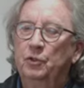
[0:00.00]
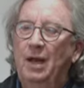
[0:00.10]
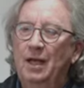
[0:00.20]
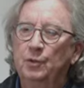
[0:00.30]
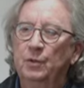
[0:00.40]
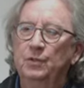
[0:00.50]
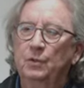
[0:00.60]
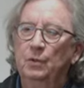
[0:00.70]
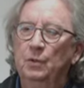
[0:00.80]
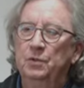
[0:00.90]
graduate
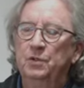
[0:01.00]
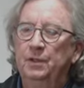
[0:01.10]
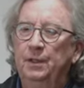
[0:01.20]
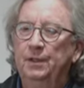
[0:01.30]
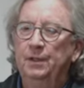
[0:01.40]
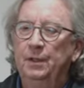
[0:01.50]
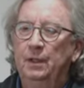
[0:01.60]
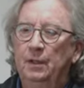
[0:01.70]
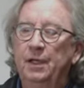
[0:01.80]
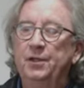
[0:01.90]
schools in
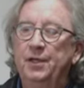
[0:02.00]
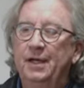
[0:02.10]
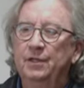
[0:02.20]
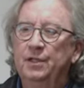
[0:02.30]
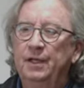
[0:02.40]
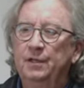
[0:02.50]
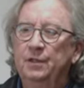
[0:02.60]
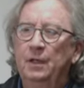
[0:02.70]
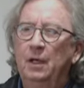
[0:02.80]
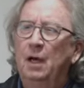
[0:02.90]
the United
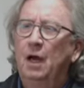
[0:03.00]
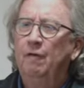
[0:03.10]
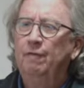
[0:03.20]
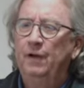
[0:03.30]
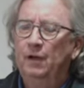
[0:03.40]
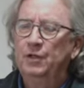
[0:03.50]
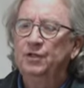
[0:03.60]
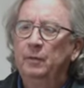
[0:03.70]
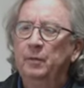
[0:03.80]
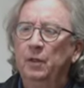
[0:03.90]
States are very
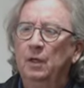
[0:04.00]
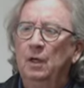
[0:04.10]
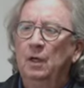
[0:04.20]
similar.